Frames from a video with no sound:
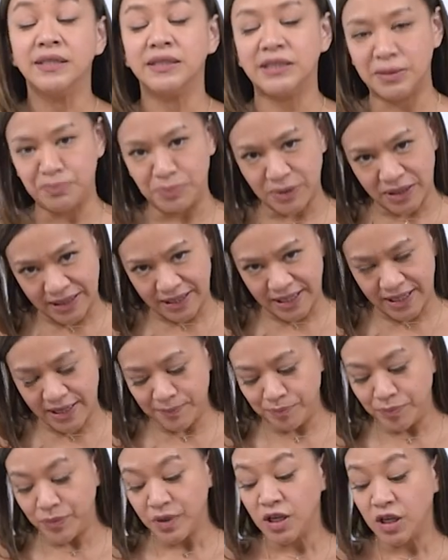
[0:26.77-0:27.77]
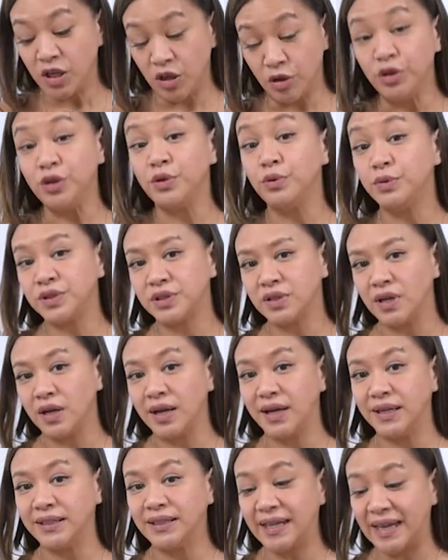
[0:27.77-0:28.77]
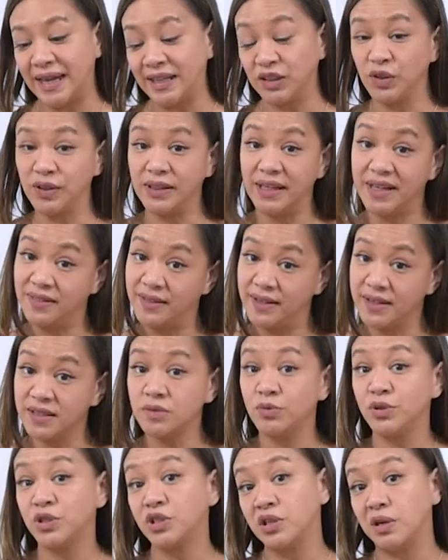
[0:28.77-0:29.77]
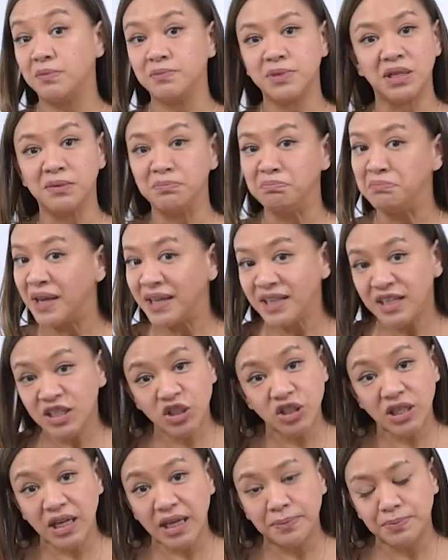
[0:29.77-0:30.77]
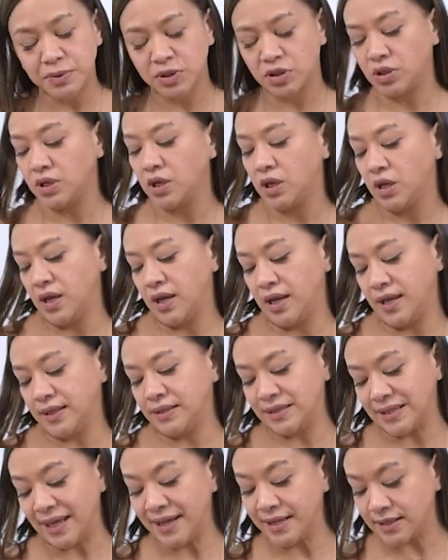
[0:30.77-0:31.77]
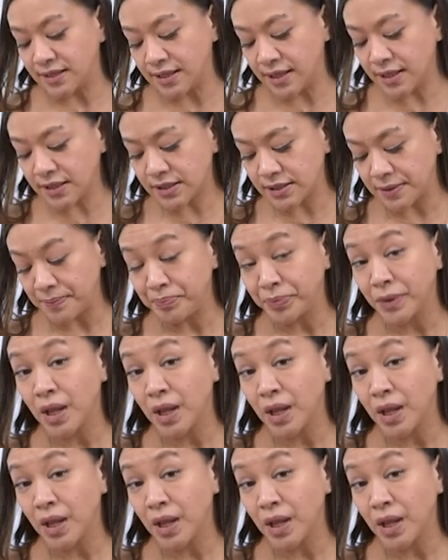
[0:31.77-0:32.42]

Typically, you use a decanter like this, which comes in many shapes and sizes.